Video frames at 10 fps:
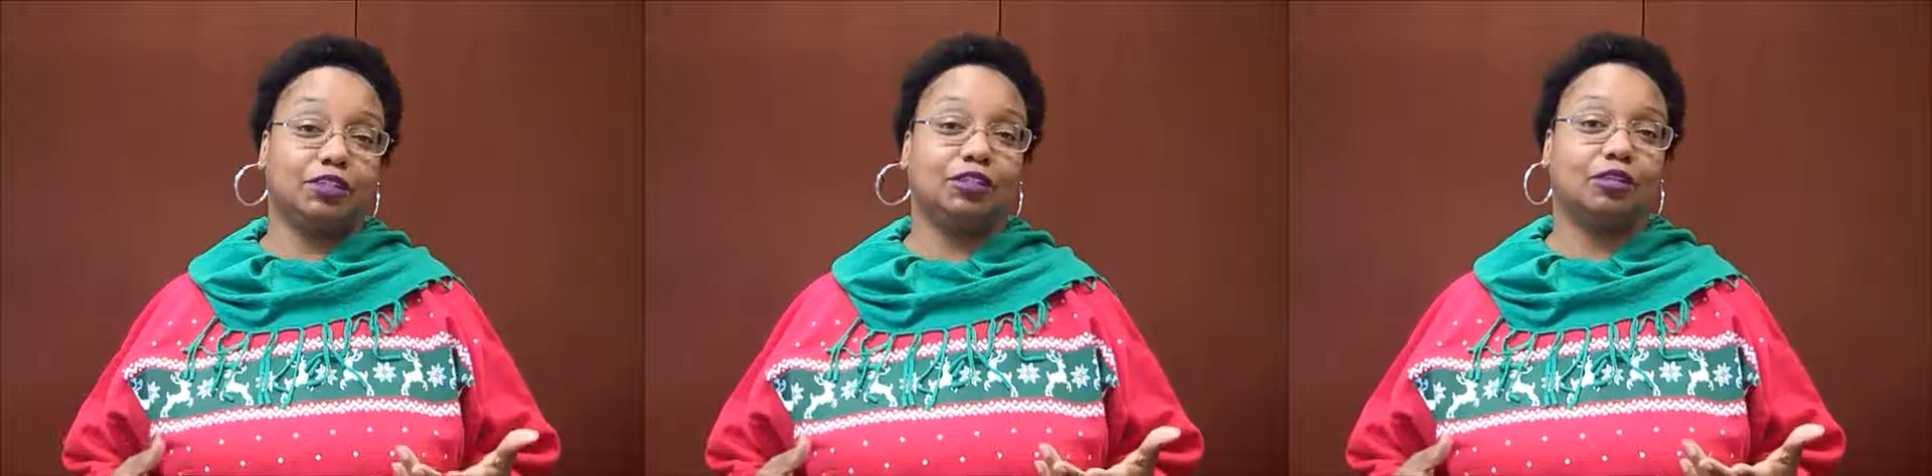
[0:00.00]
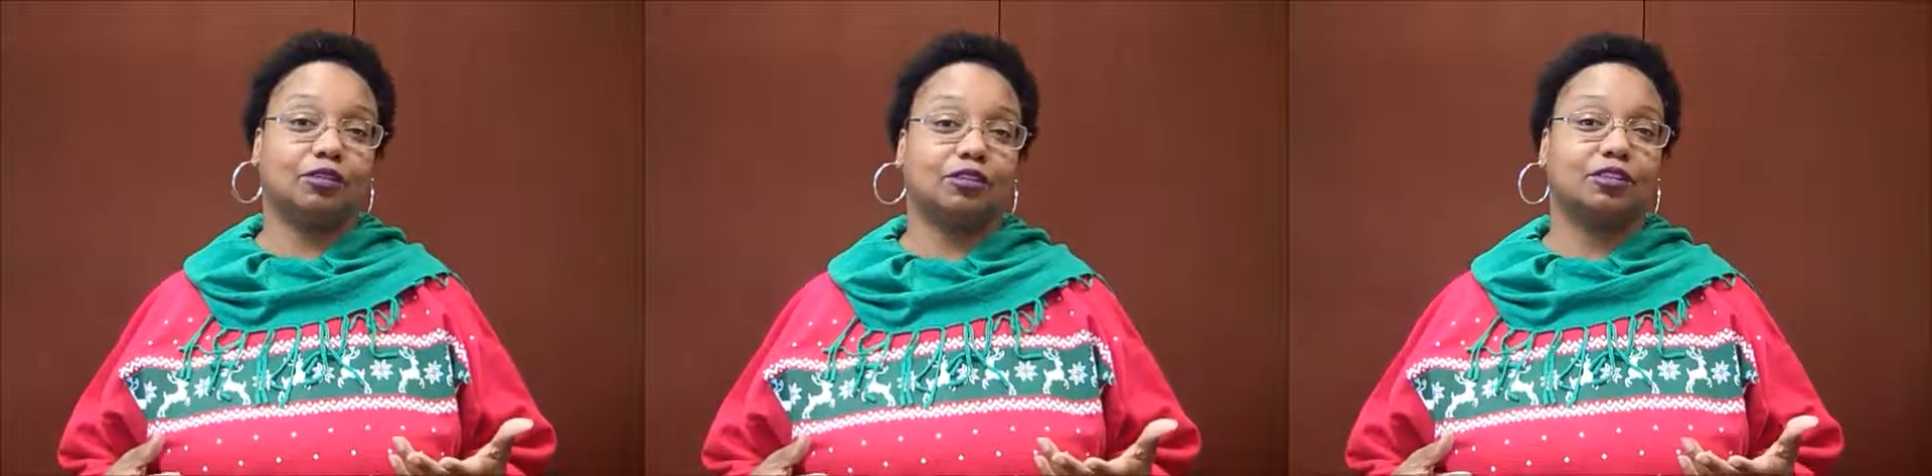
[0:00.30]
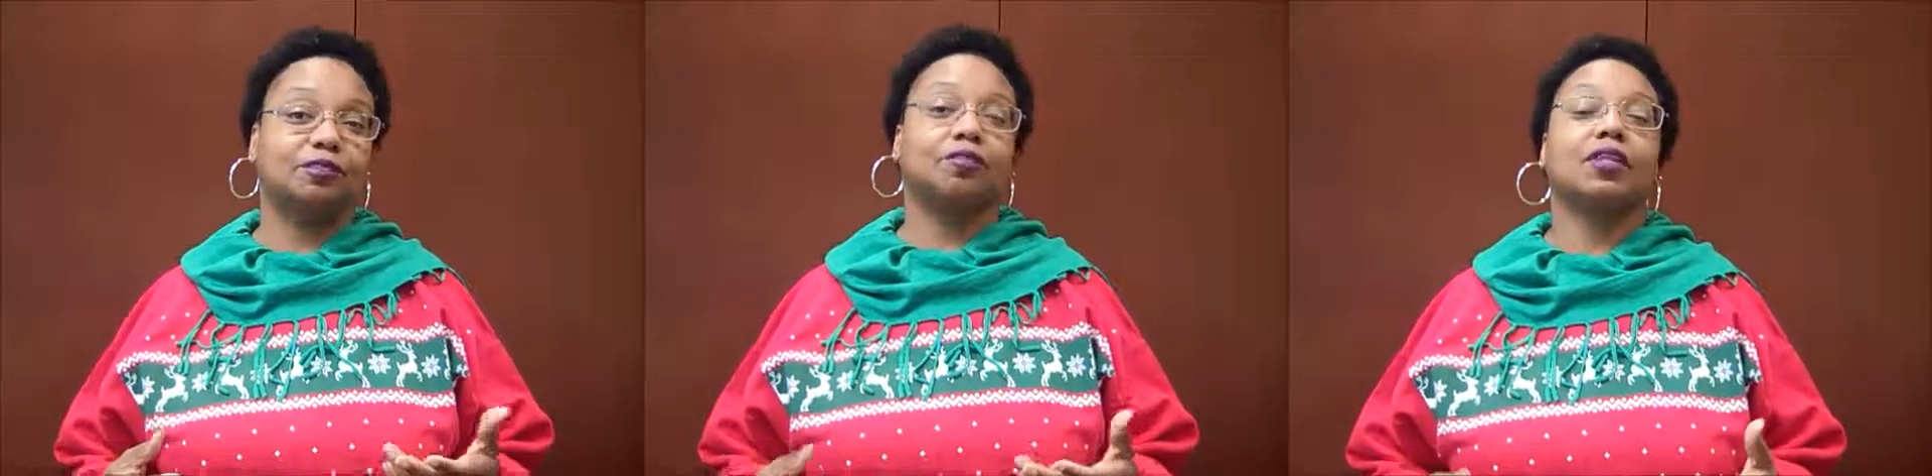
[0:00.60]
jokes
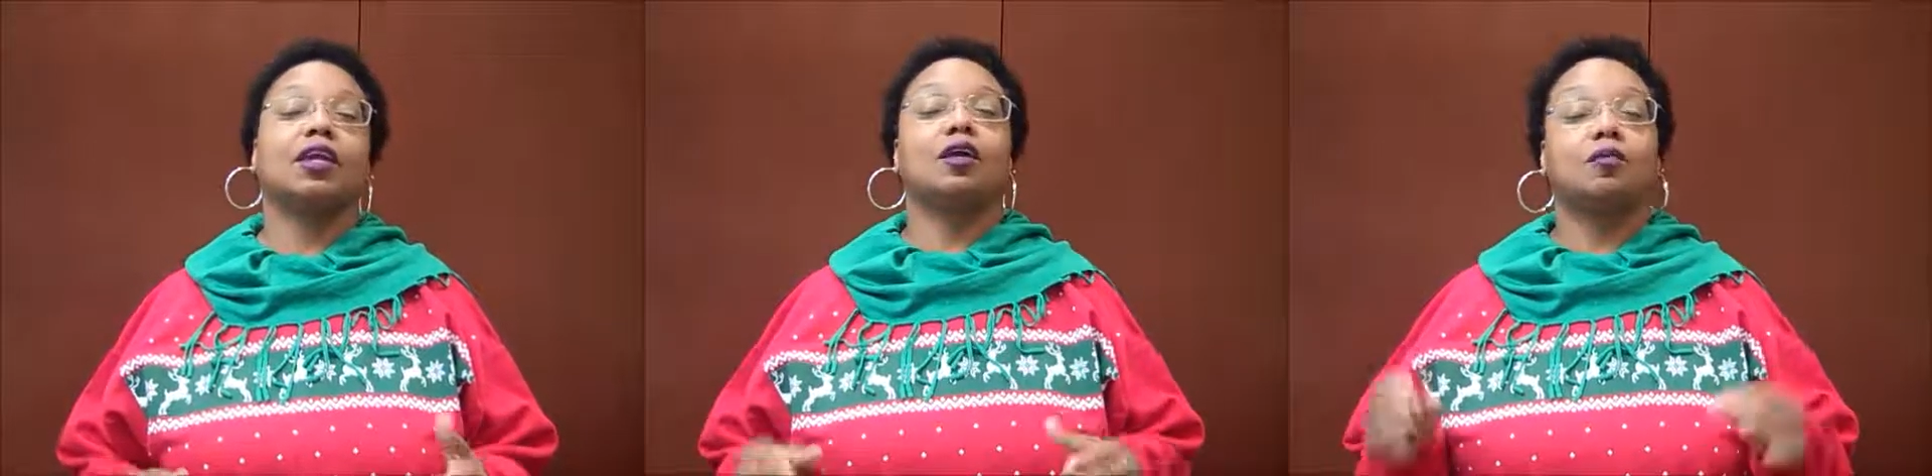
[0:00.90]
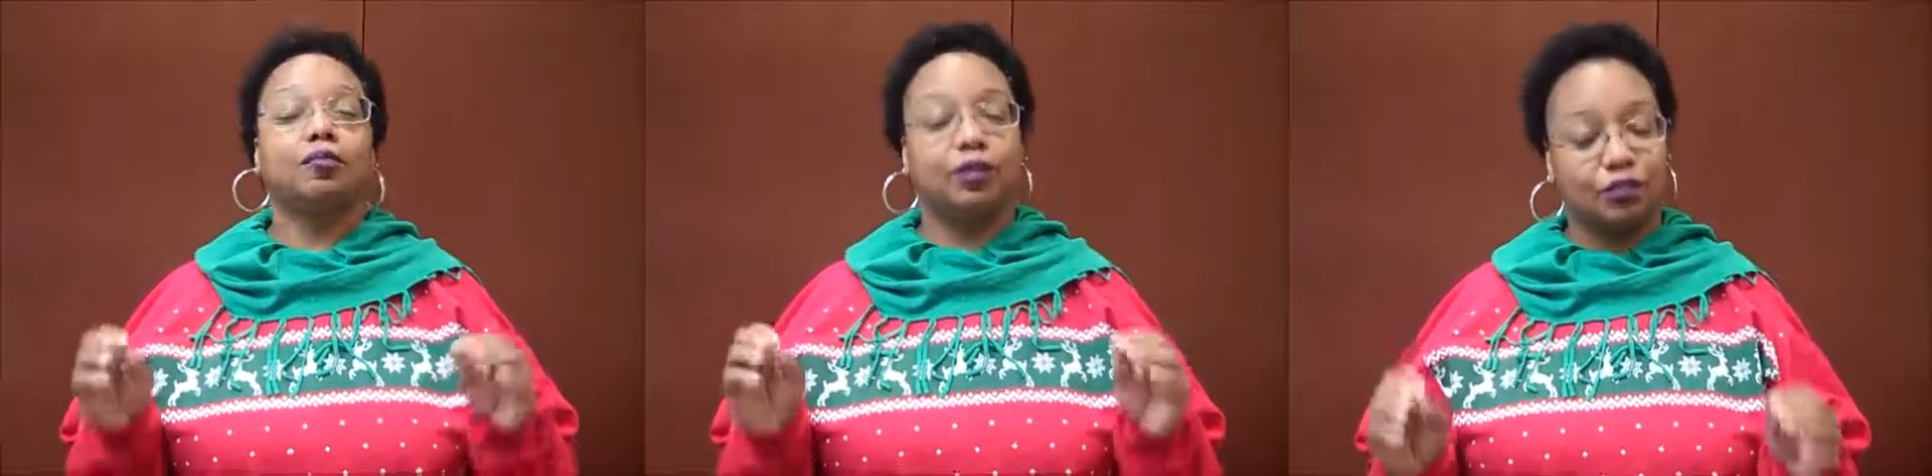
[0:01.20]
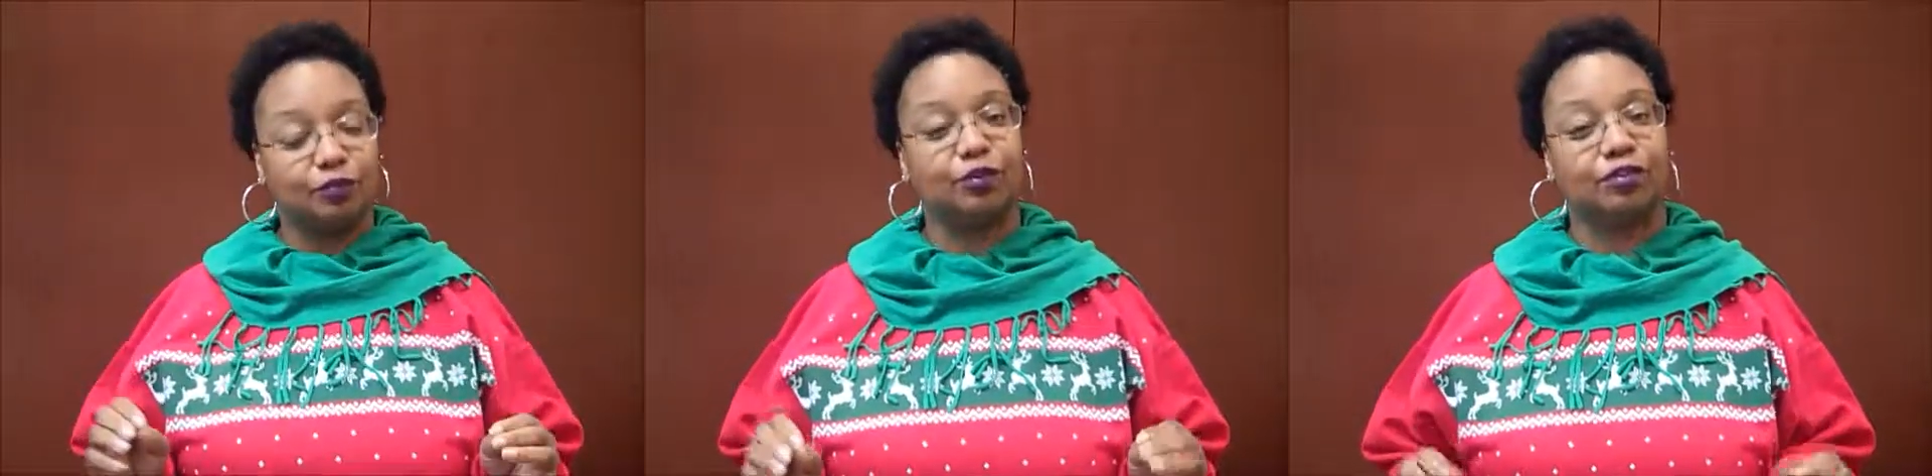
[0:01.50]
but
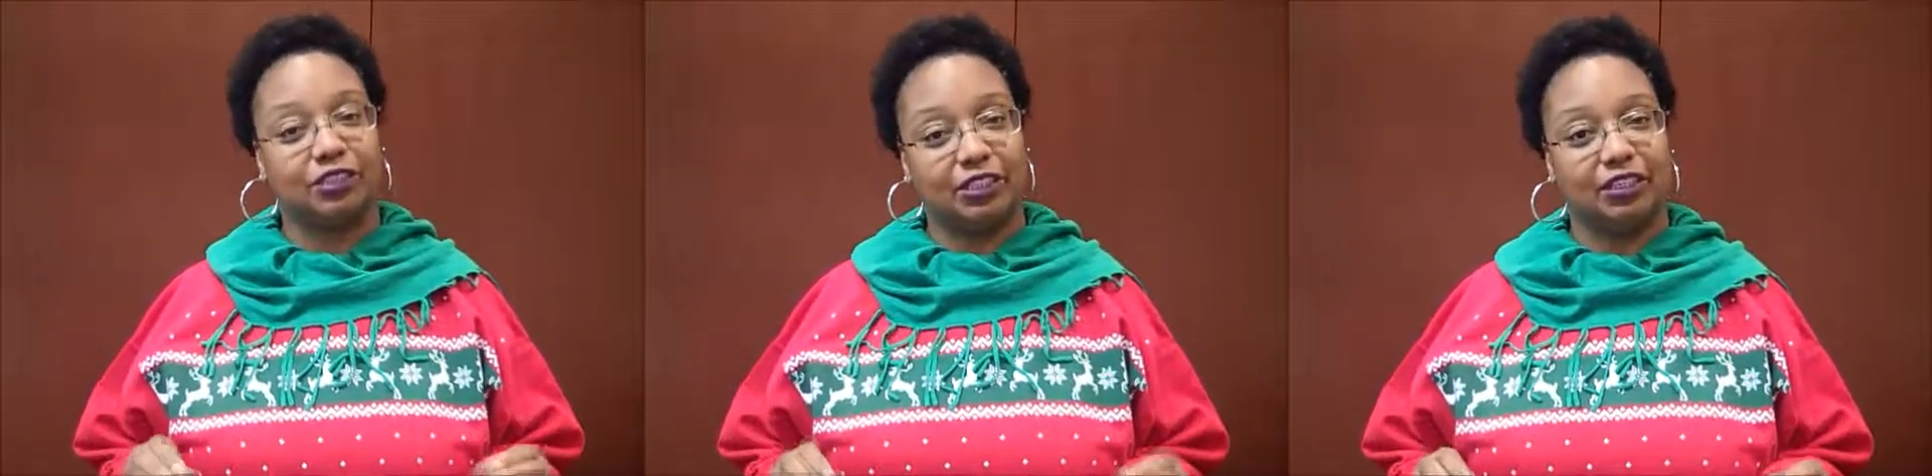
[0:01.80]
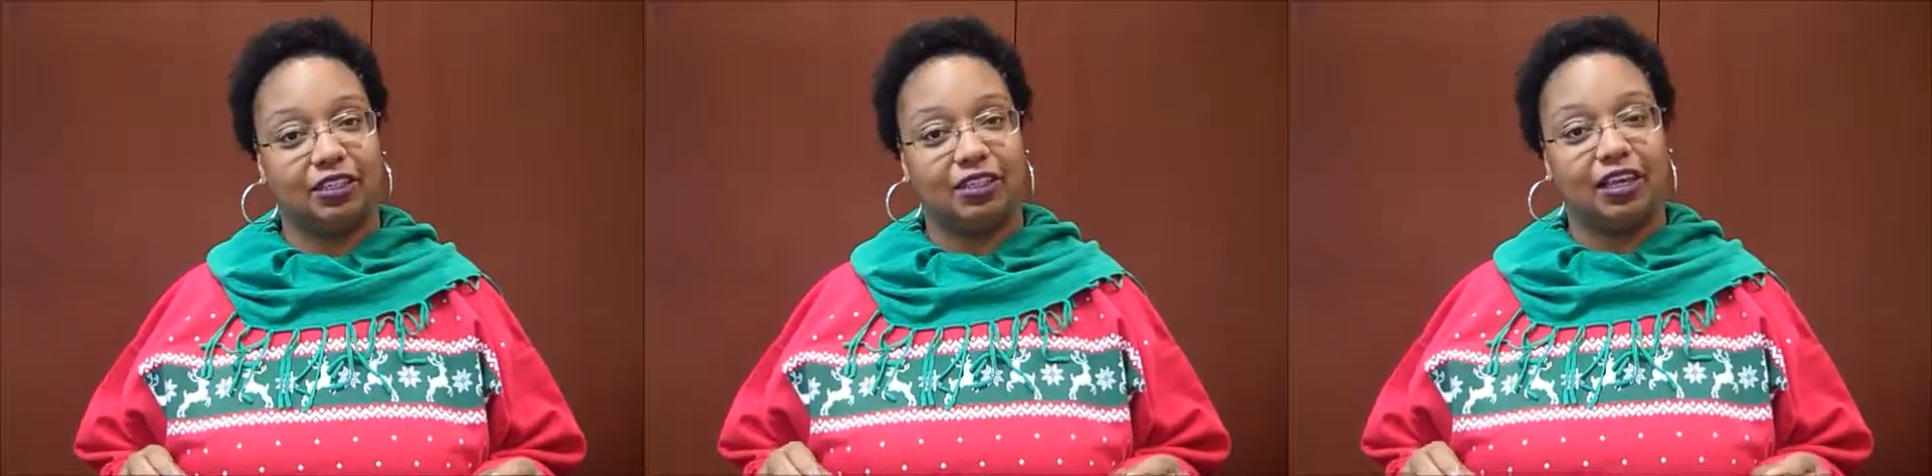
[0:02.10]
it's worth seeing.